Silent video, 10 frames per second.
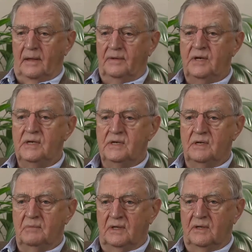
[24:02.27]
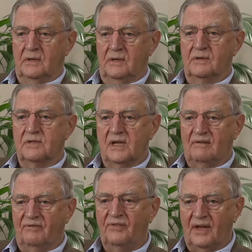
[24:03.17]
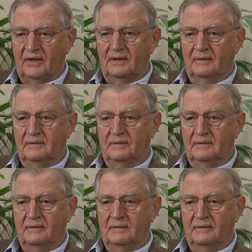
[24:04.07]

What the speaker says: teaching materials that fit